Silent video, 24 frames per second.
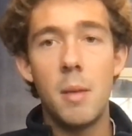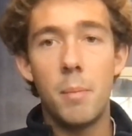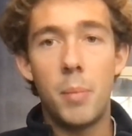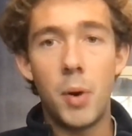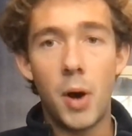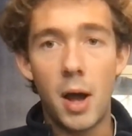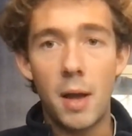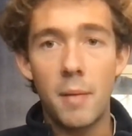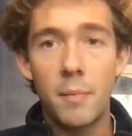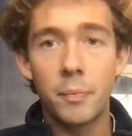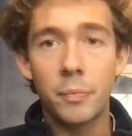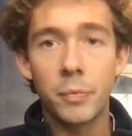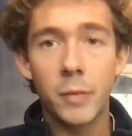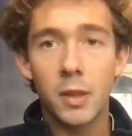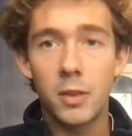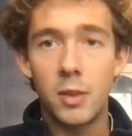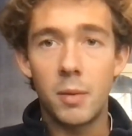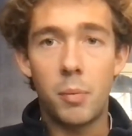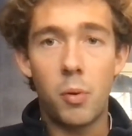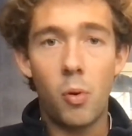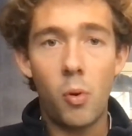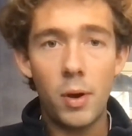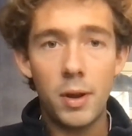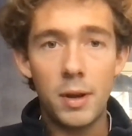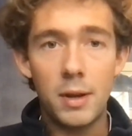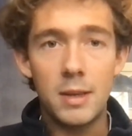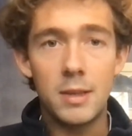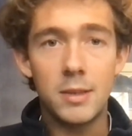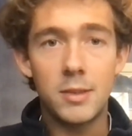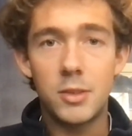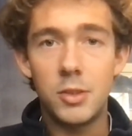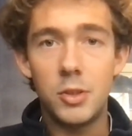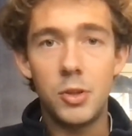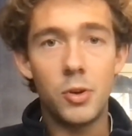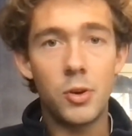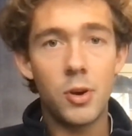But the point
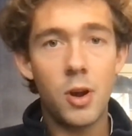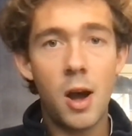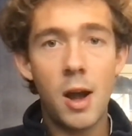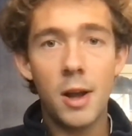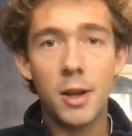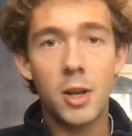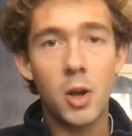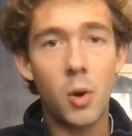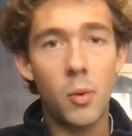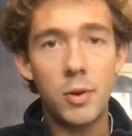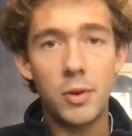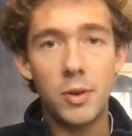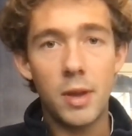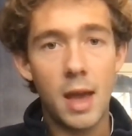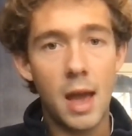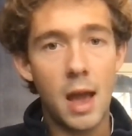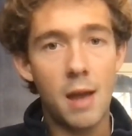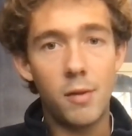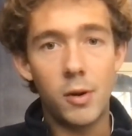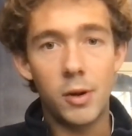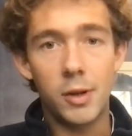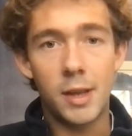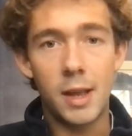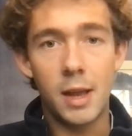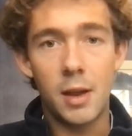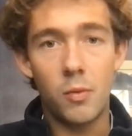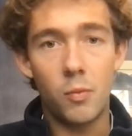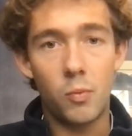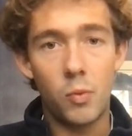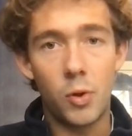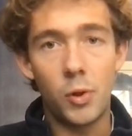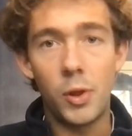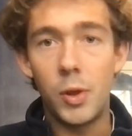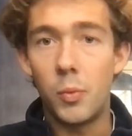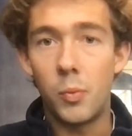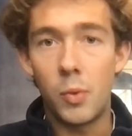is, you're not going to ever get
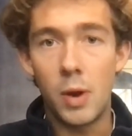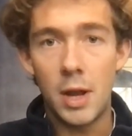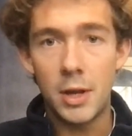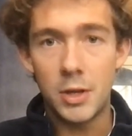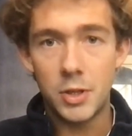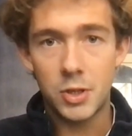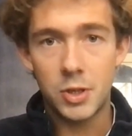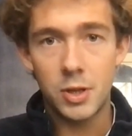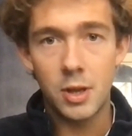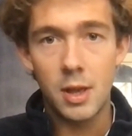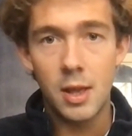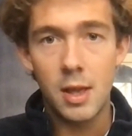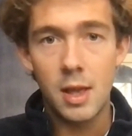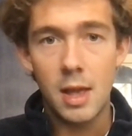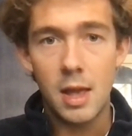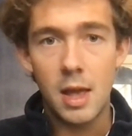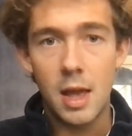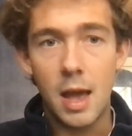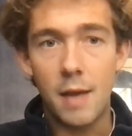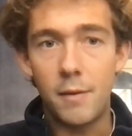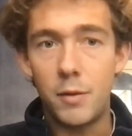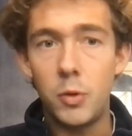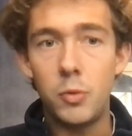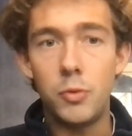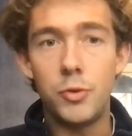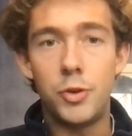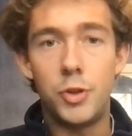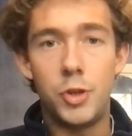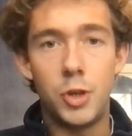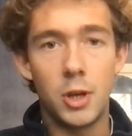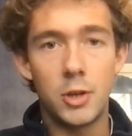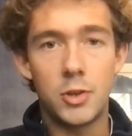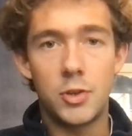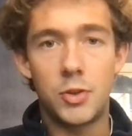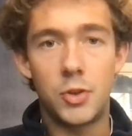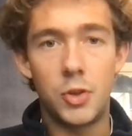really rich if you
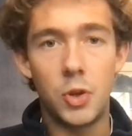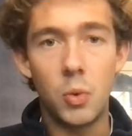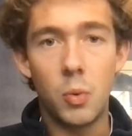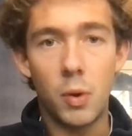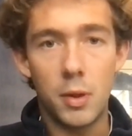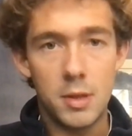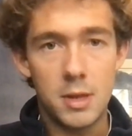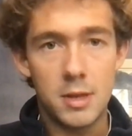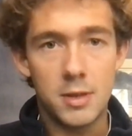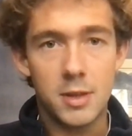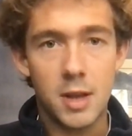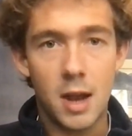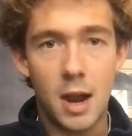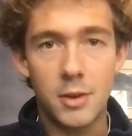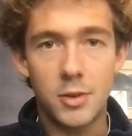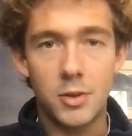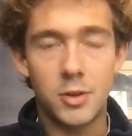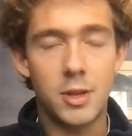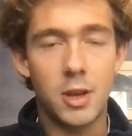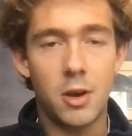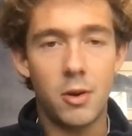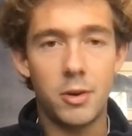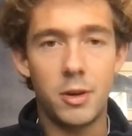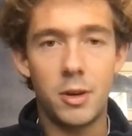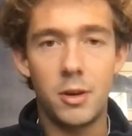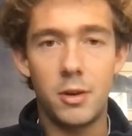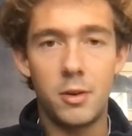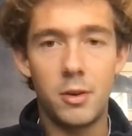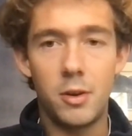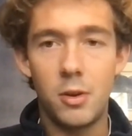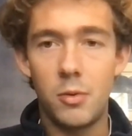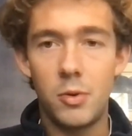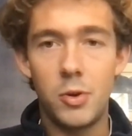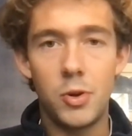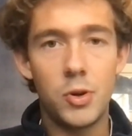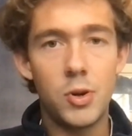just do what these guys are telling you to
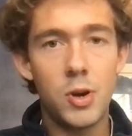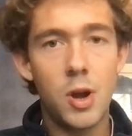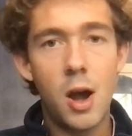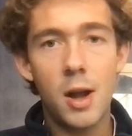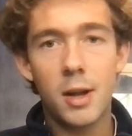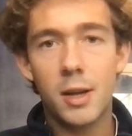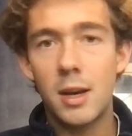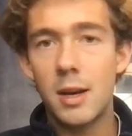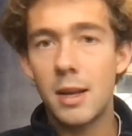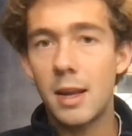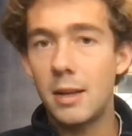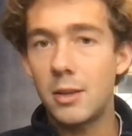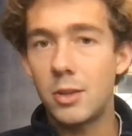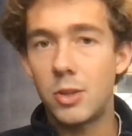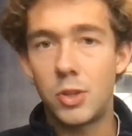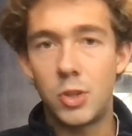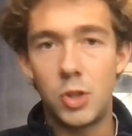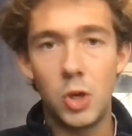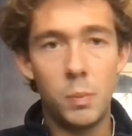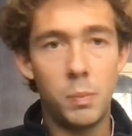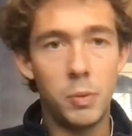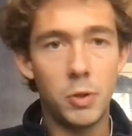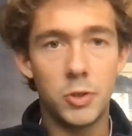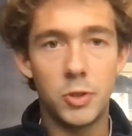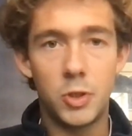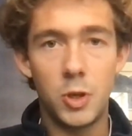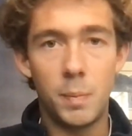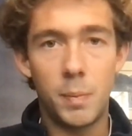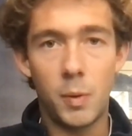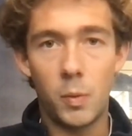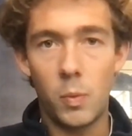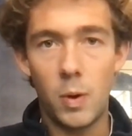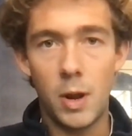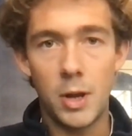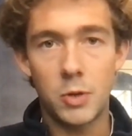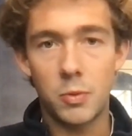do. You're not going to get super,
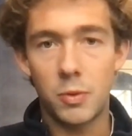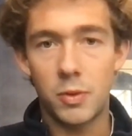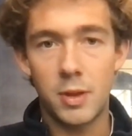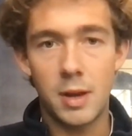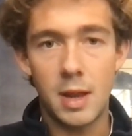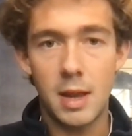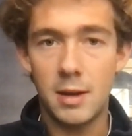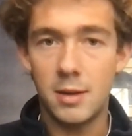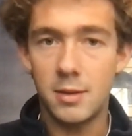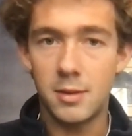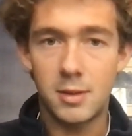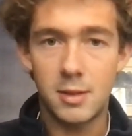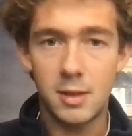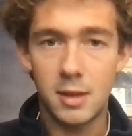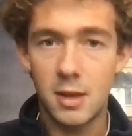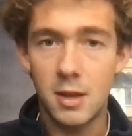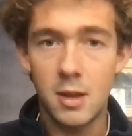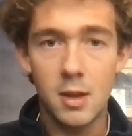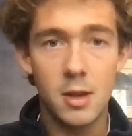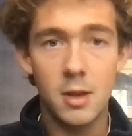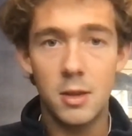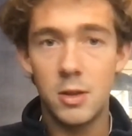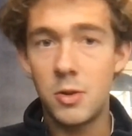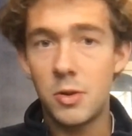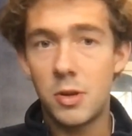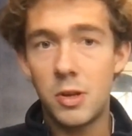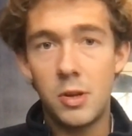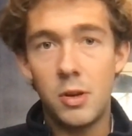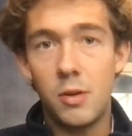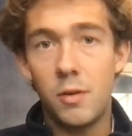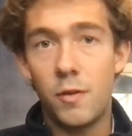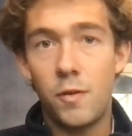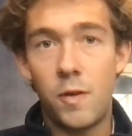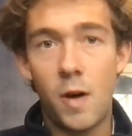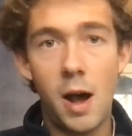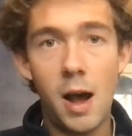super rich with an agency. You can
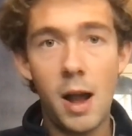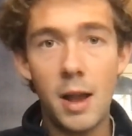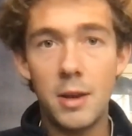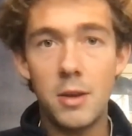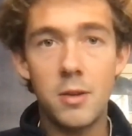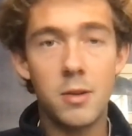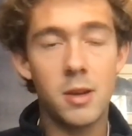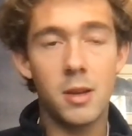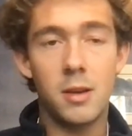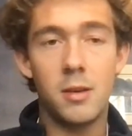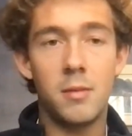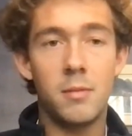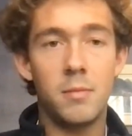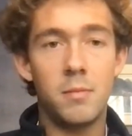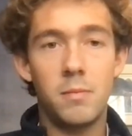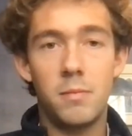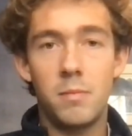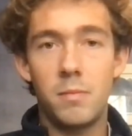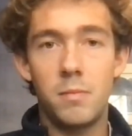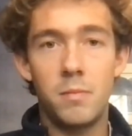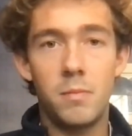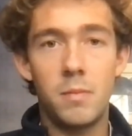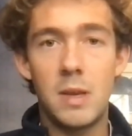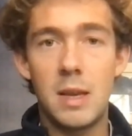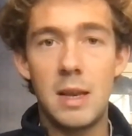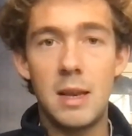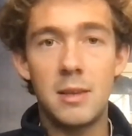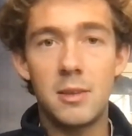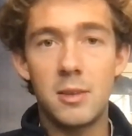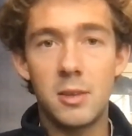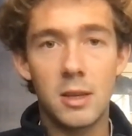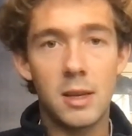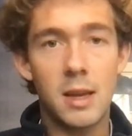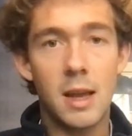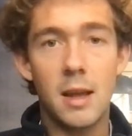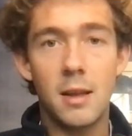do fine. You can
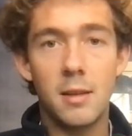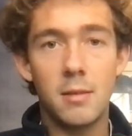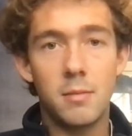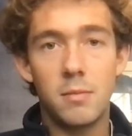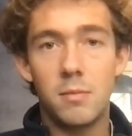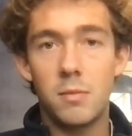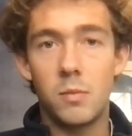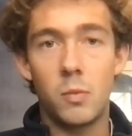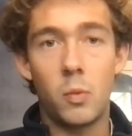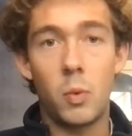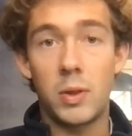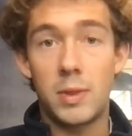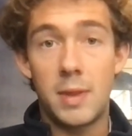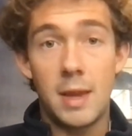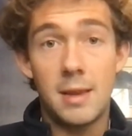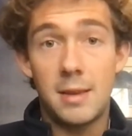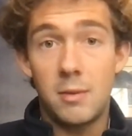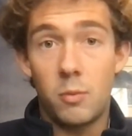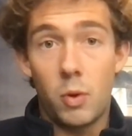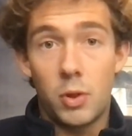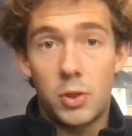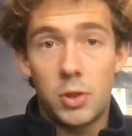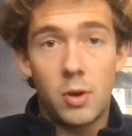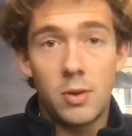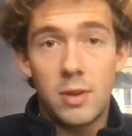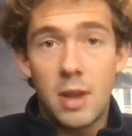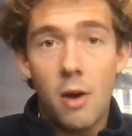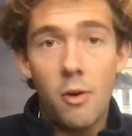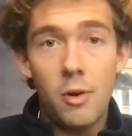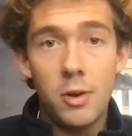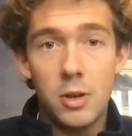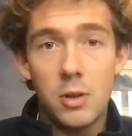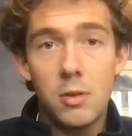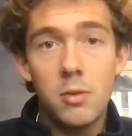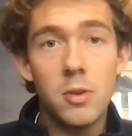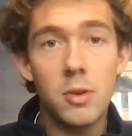easily get what they what they're
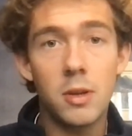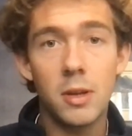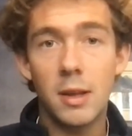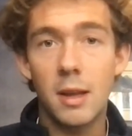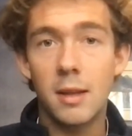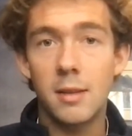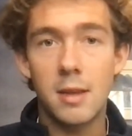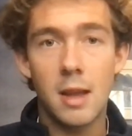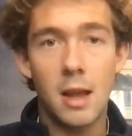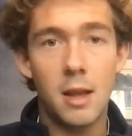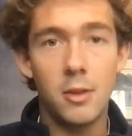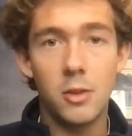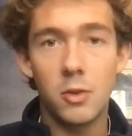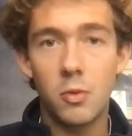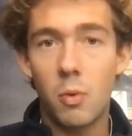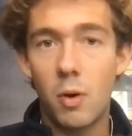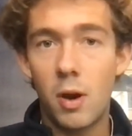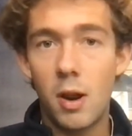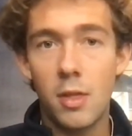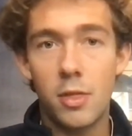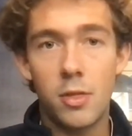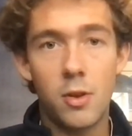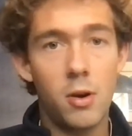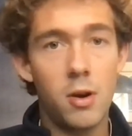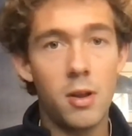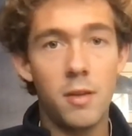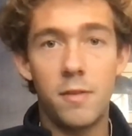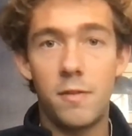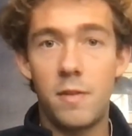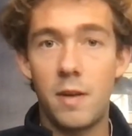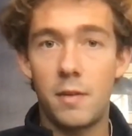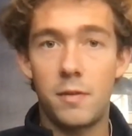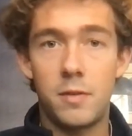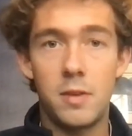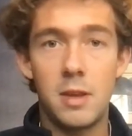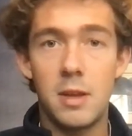telling you you can get 10 20 30
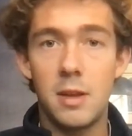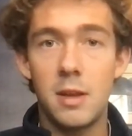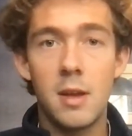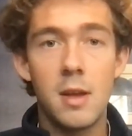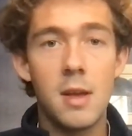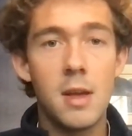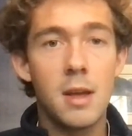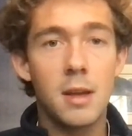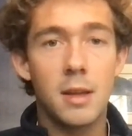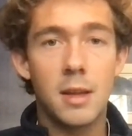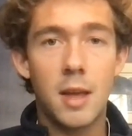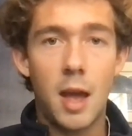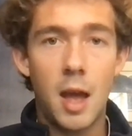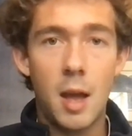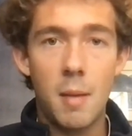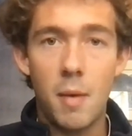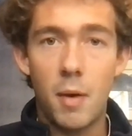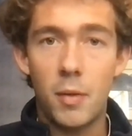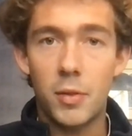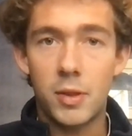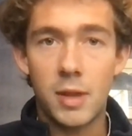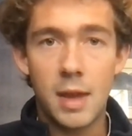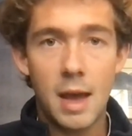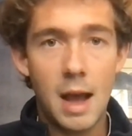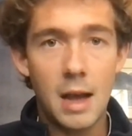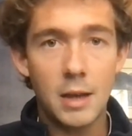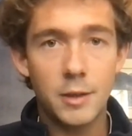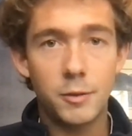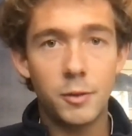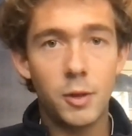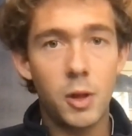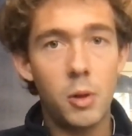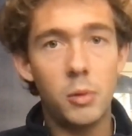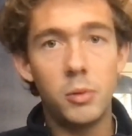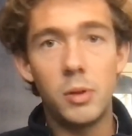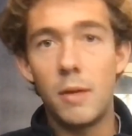50 k a month cash
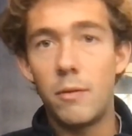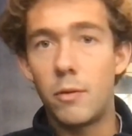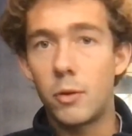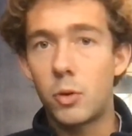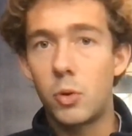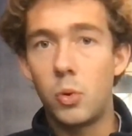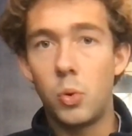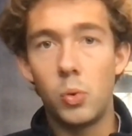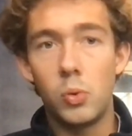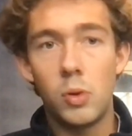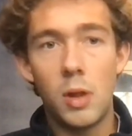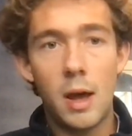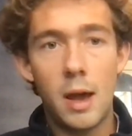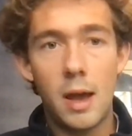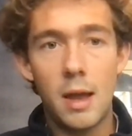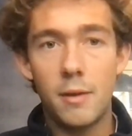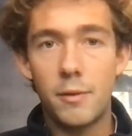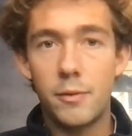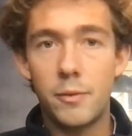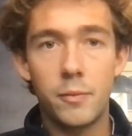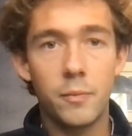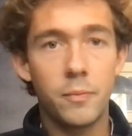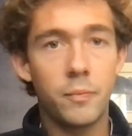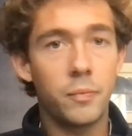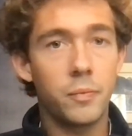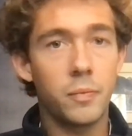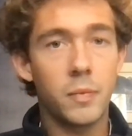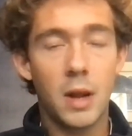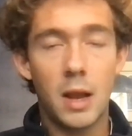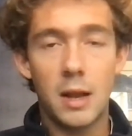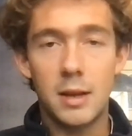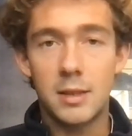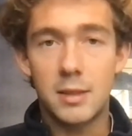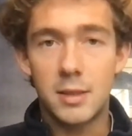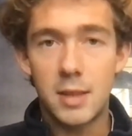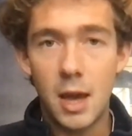flow live a cool life
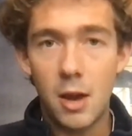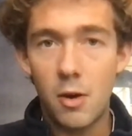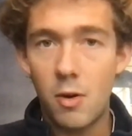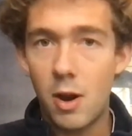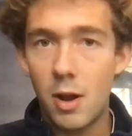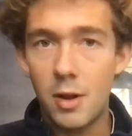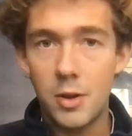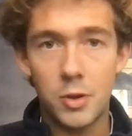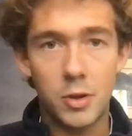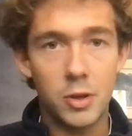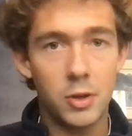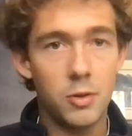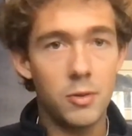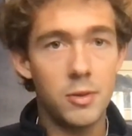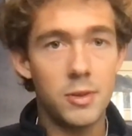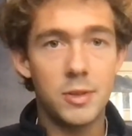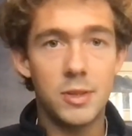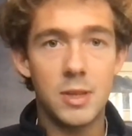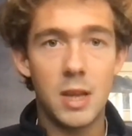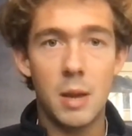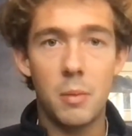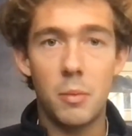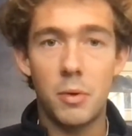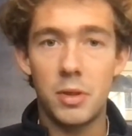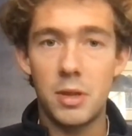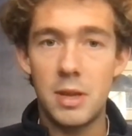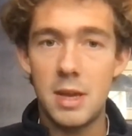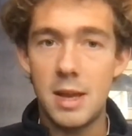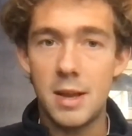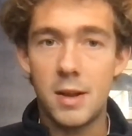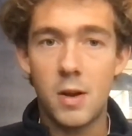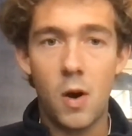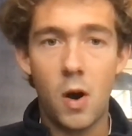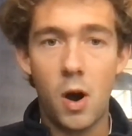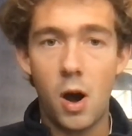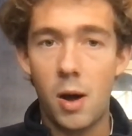etc you can do the same with
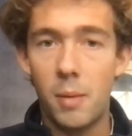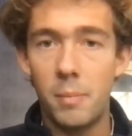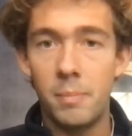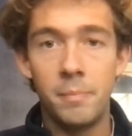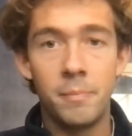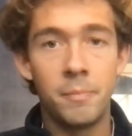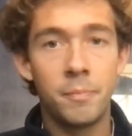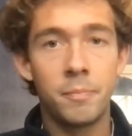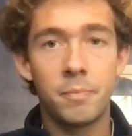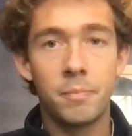ecom